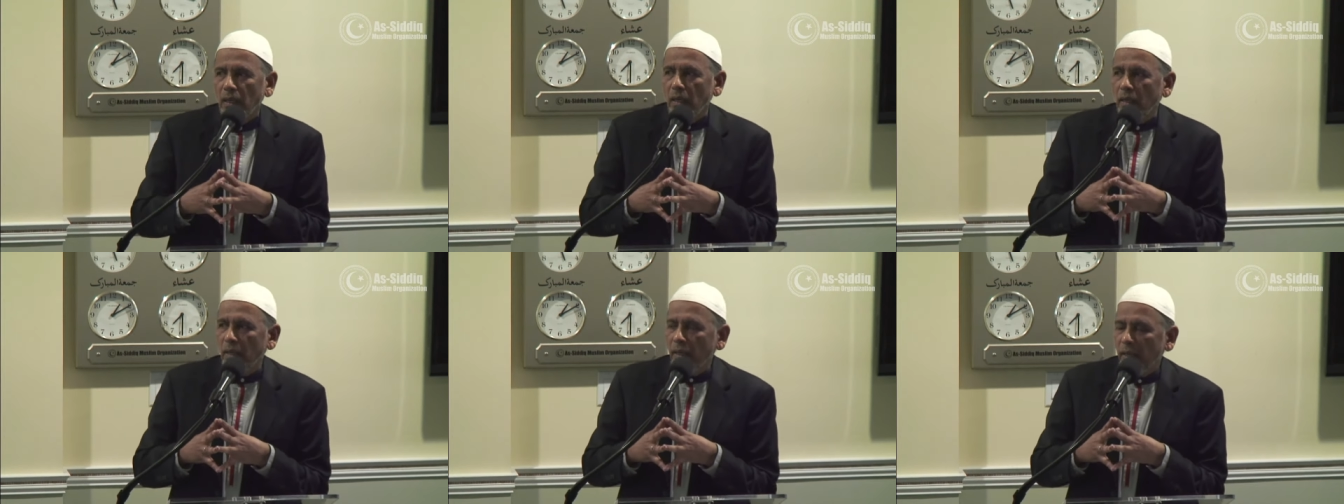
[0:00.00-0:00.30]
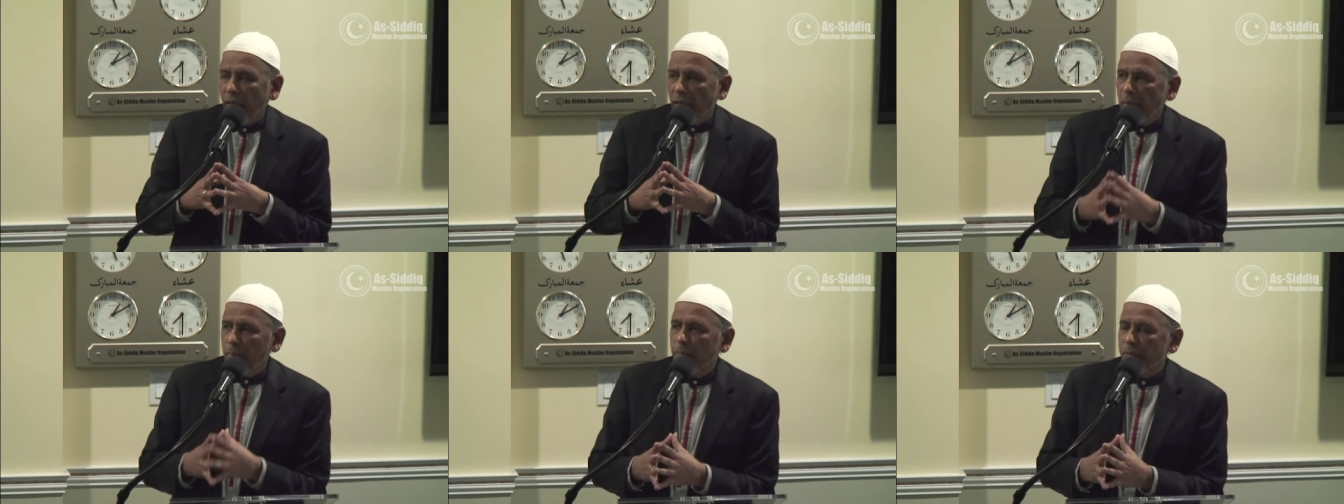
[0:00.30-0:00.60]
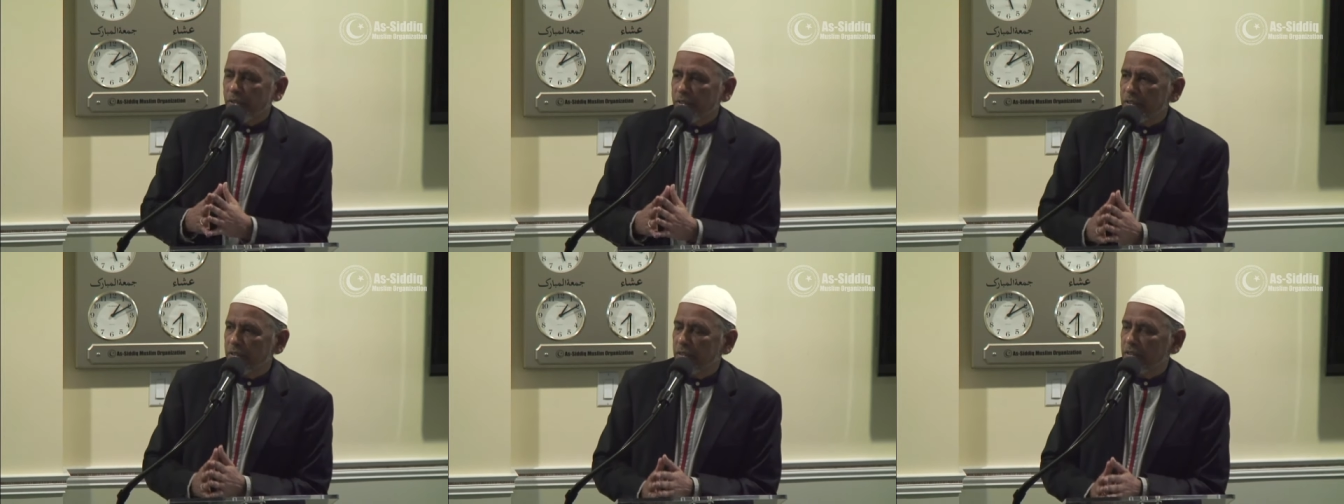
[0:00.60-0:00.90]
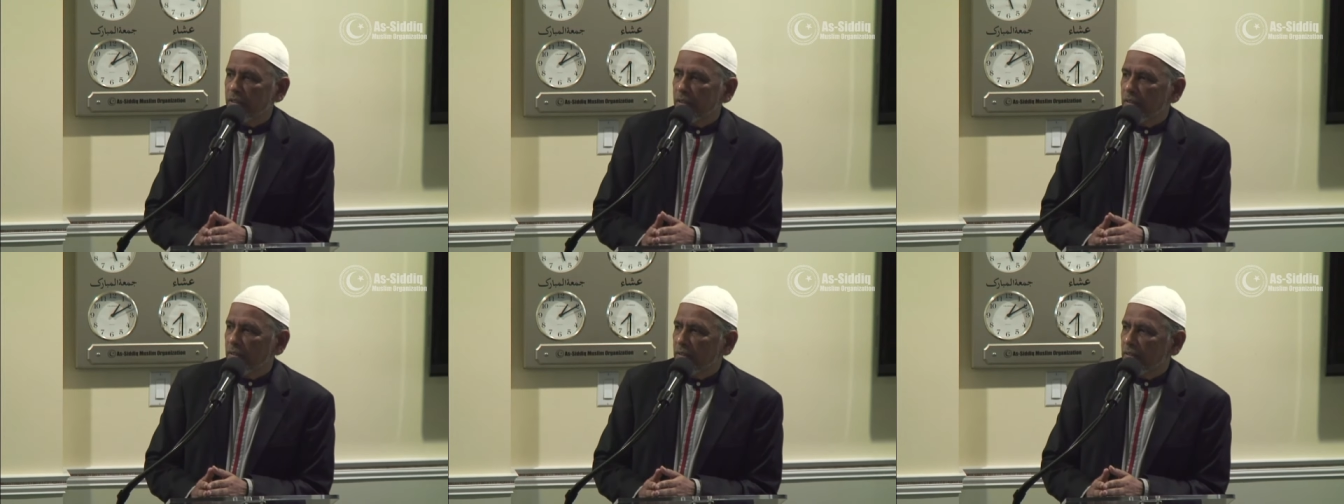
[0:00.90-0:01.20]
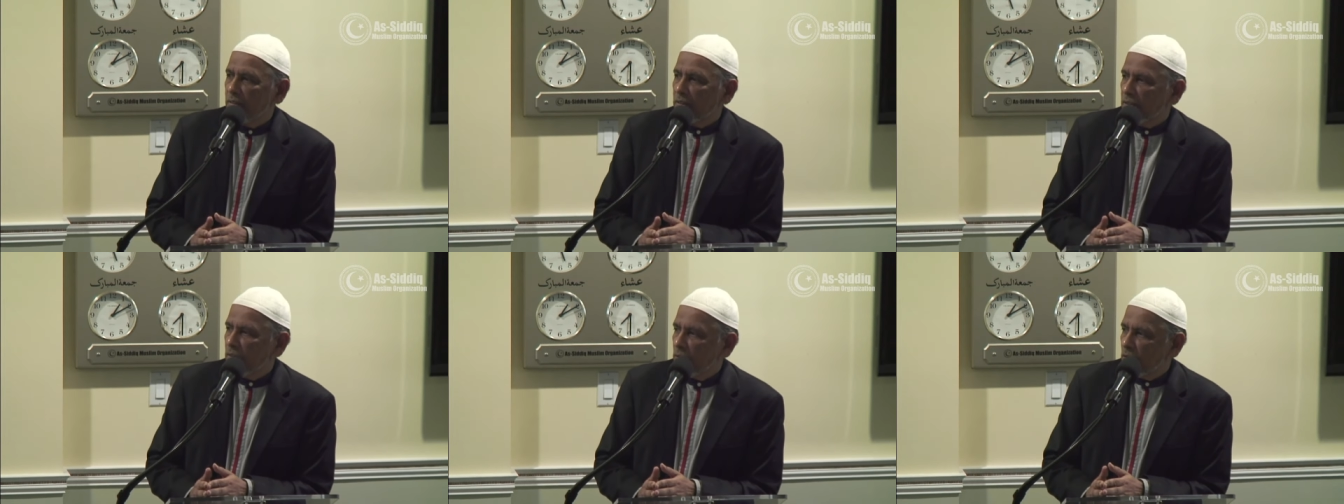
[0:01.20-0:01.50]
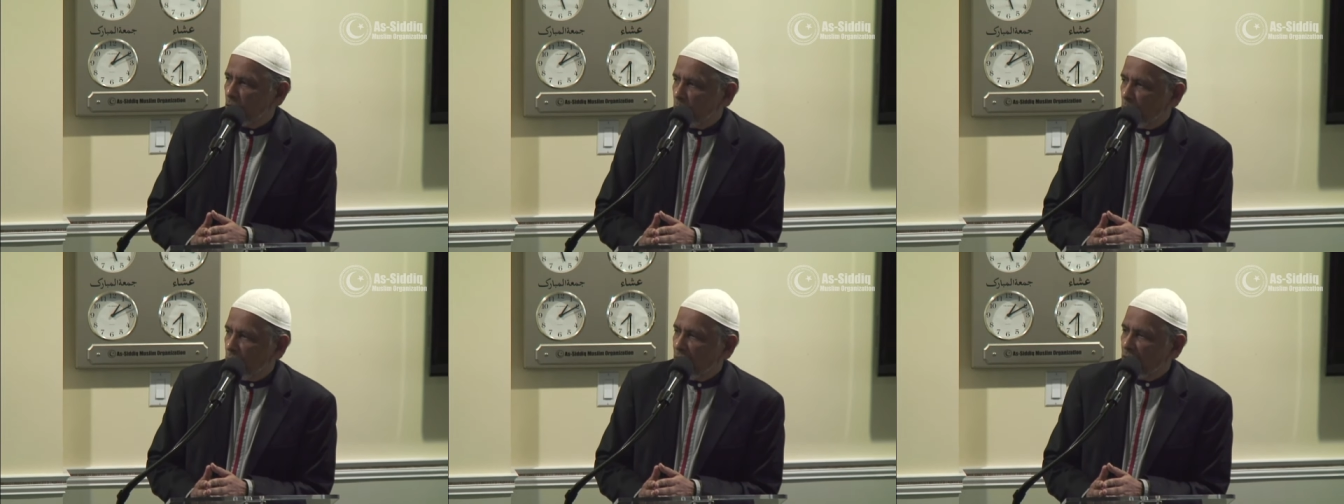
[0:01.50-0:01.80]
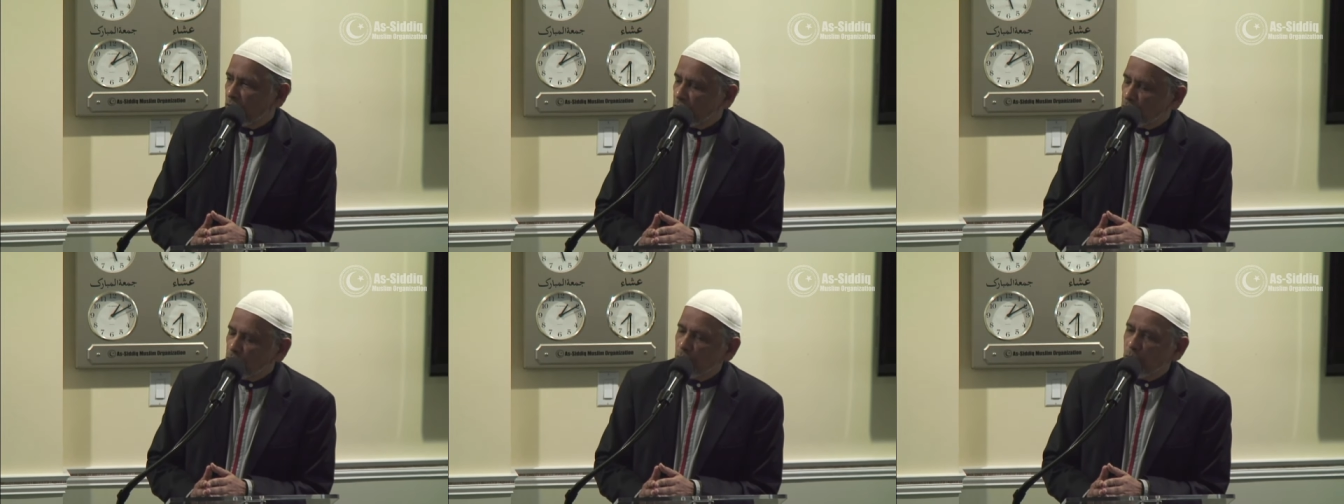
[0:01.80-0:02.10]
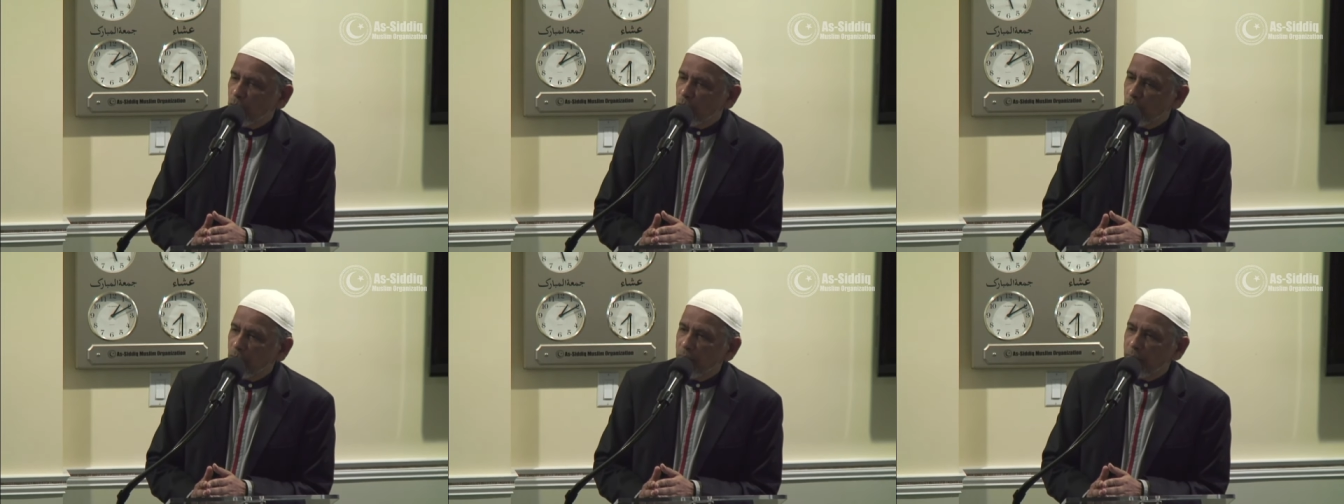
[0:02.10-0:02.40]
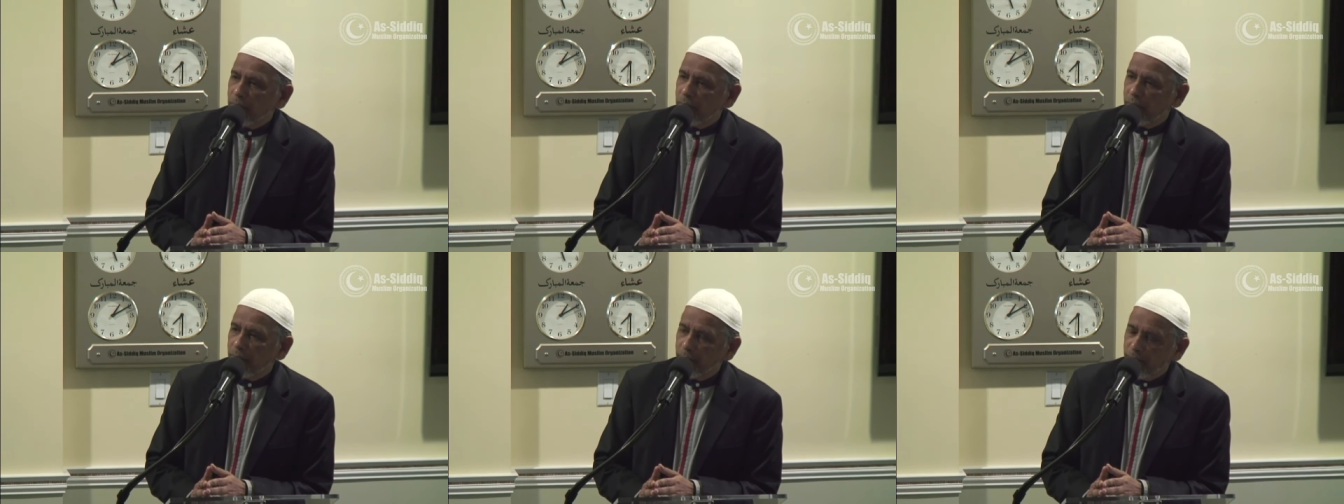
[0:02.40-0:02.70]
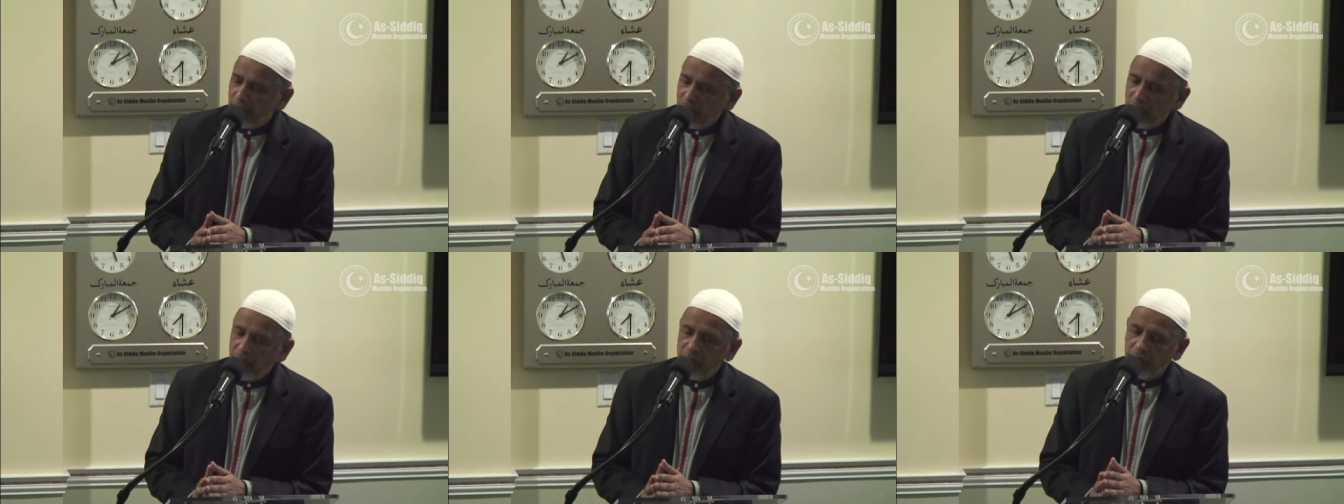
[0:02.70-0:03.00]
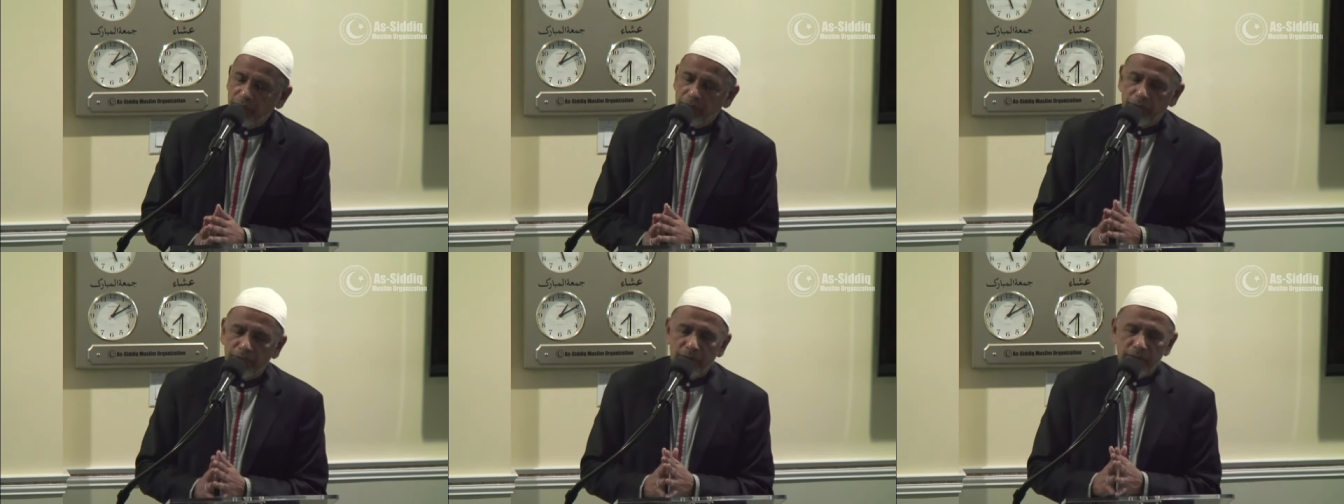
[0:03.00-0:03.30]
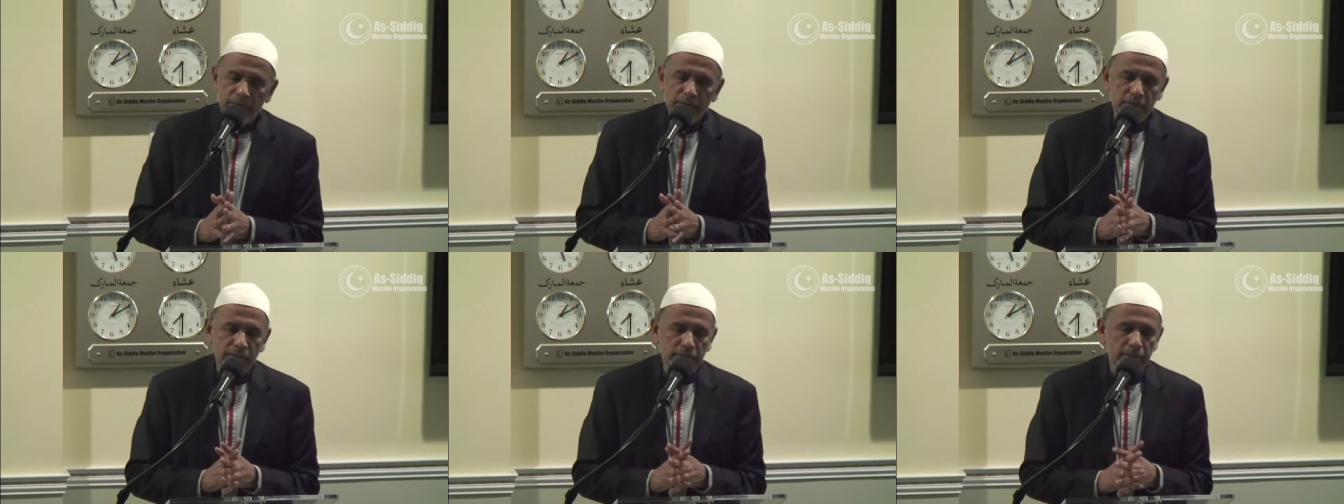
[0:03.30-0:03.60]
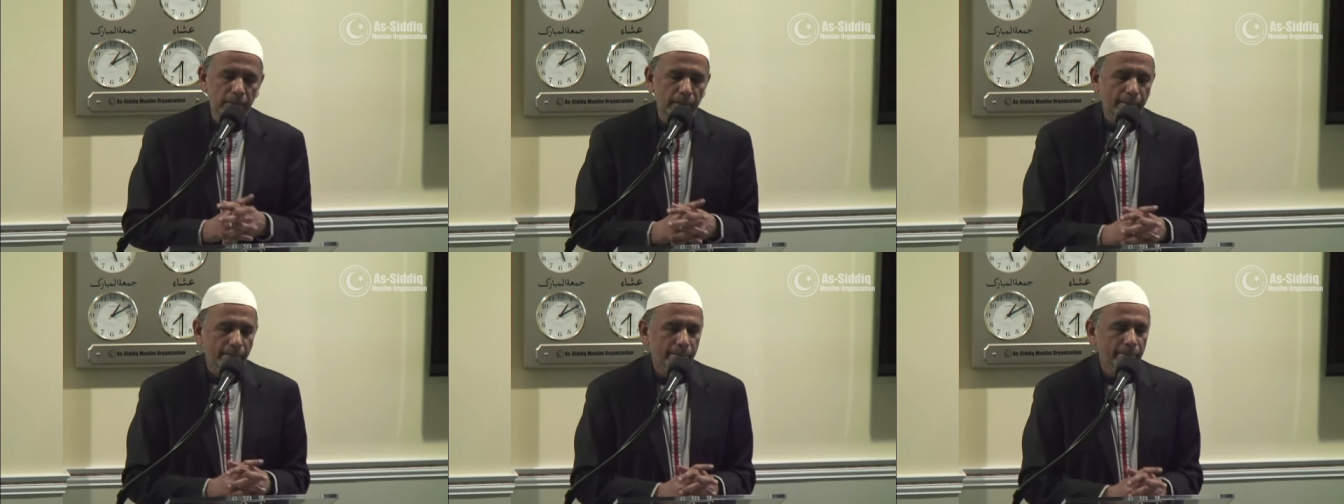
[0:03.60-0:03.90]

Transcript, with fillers: help us to be true believers.